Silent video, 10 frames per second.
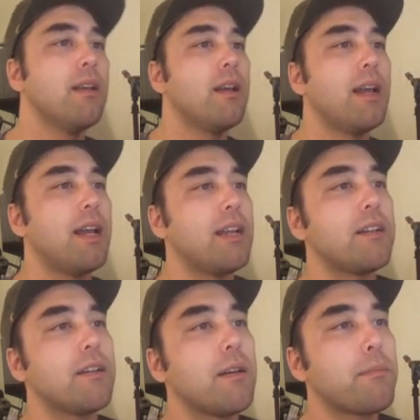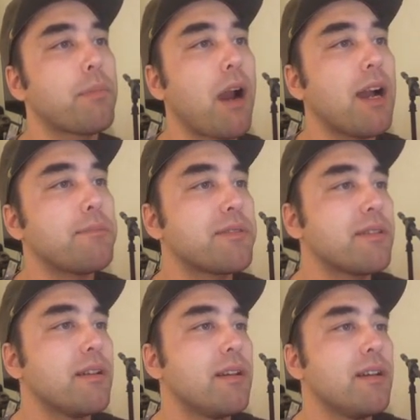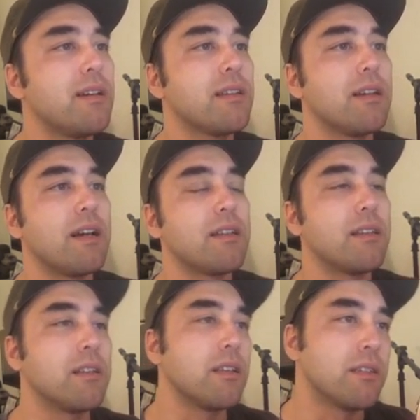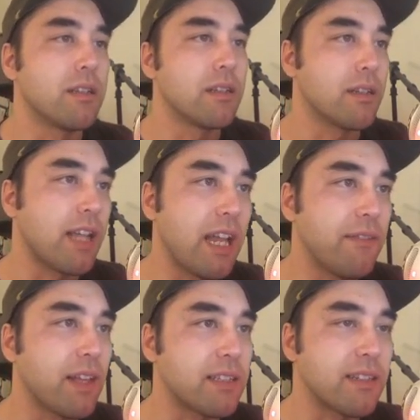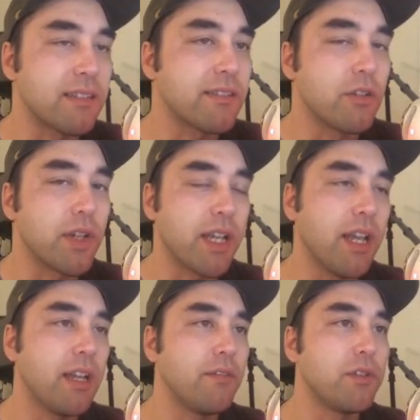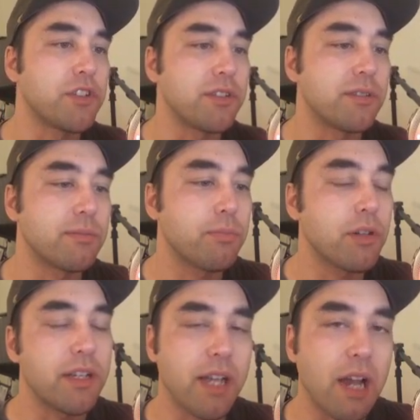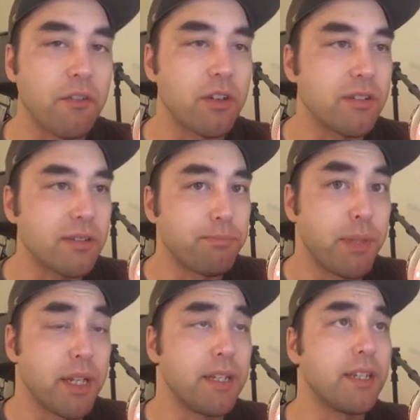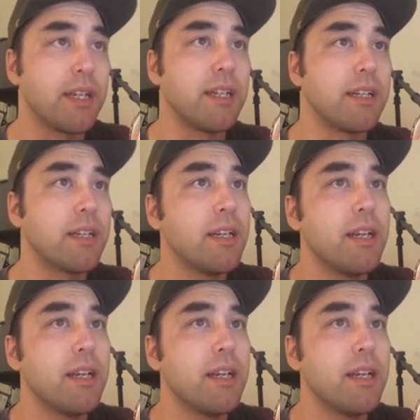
And perhaps the, the, the, a cave like Denisova Cave, which is pretty cavernous and big and